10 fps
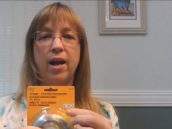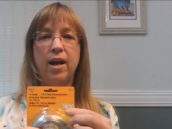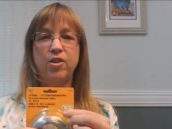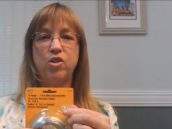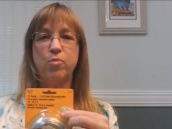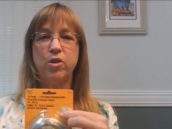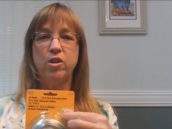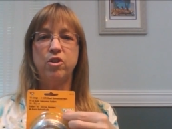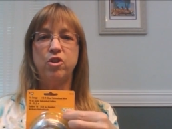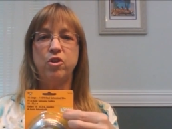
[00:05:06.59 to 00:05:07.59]
I just
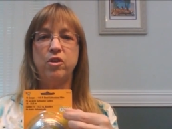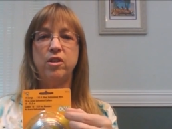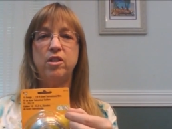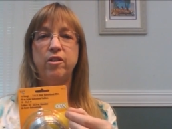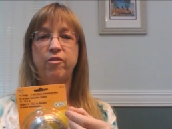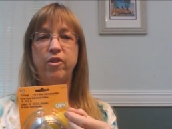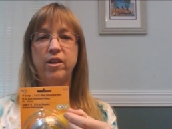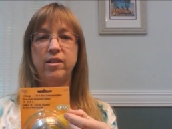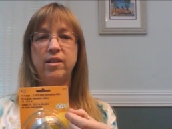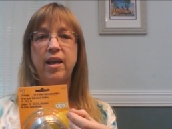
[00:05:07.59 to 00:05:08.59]
wanted to show you the
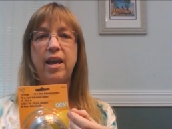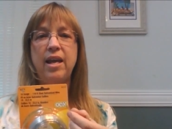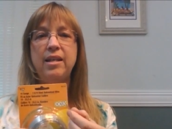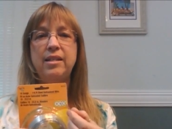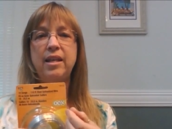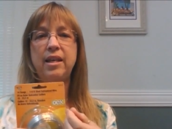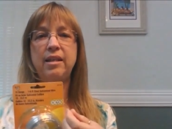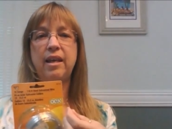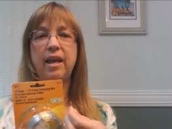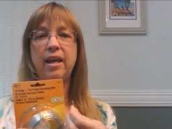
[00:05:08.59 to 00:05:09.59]
difference.
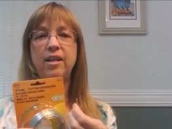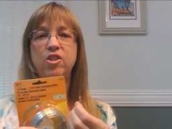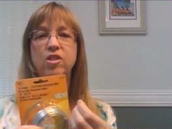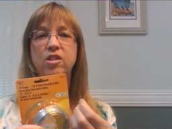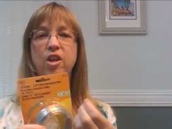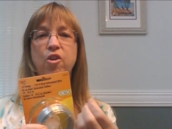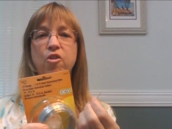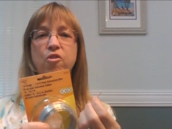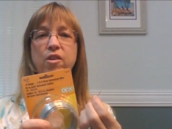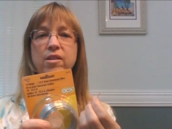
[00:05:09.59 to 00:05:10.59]
18 gauge is
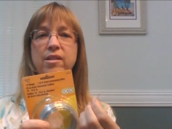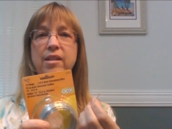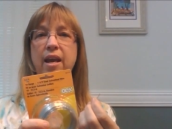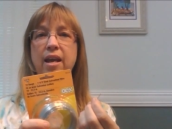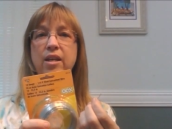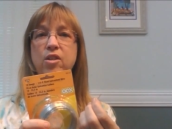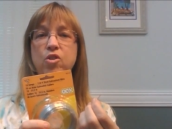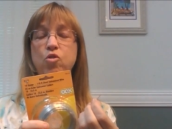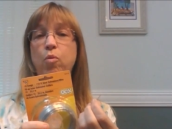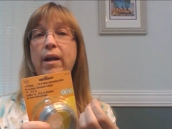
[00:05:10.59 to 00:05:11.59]
thicker than say
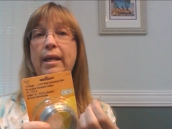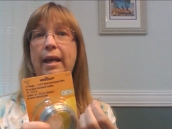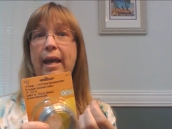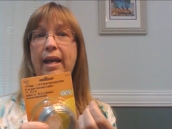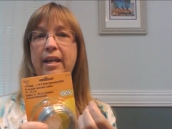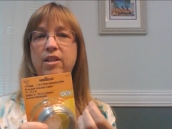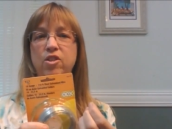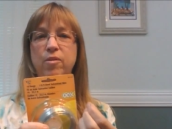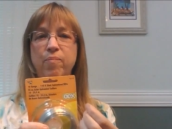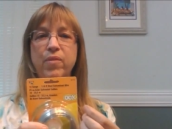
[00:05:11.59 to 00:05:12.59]
20
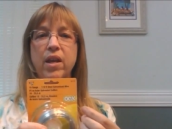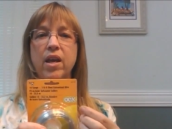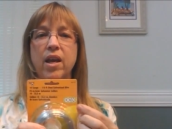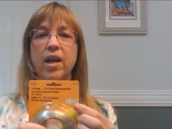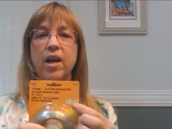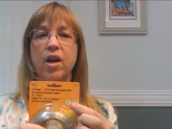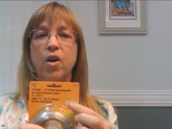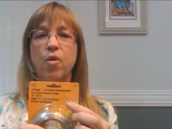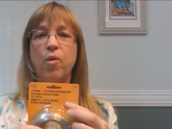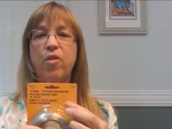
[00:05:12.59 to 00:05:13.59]
gauge.
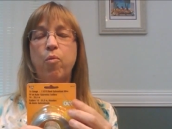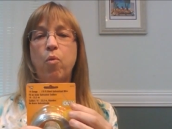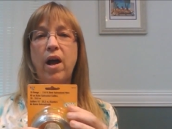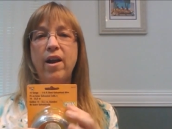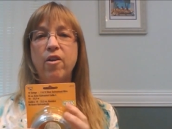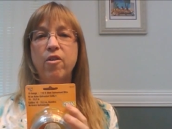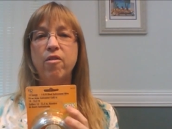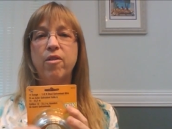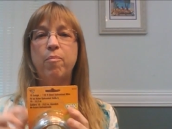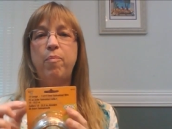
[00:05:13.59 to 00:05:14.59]
With
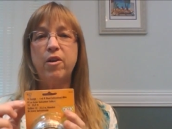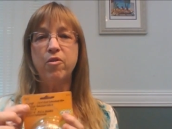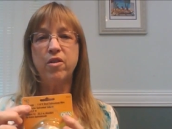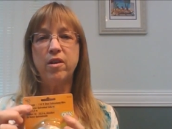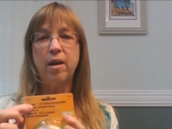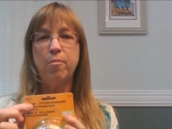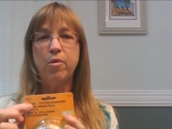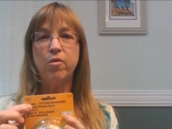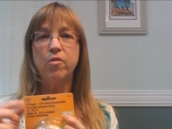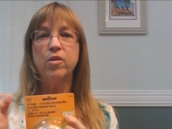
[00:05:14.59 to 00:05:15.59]
wire, the bigger the
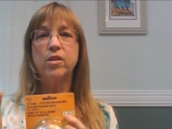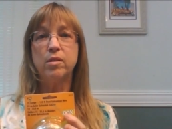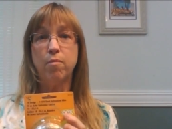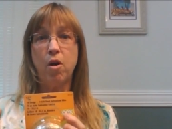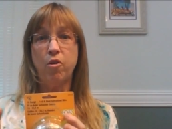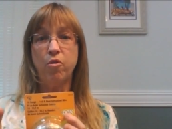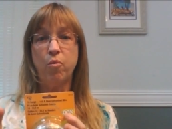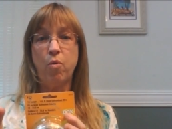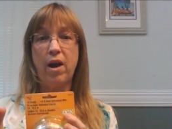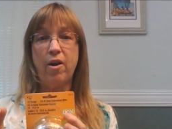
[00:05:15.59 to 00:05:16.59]
number, the smaller
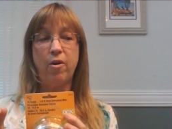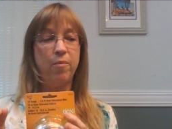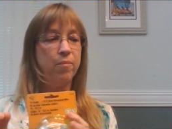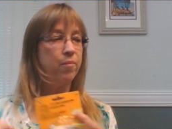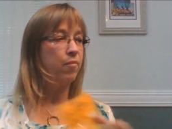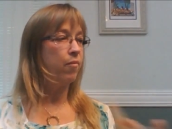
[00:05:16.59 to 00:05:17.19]
the wire.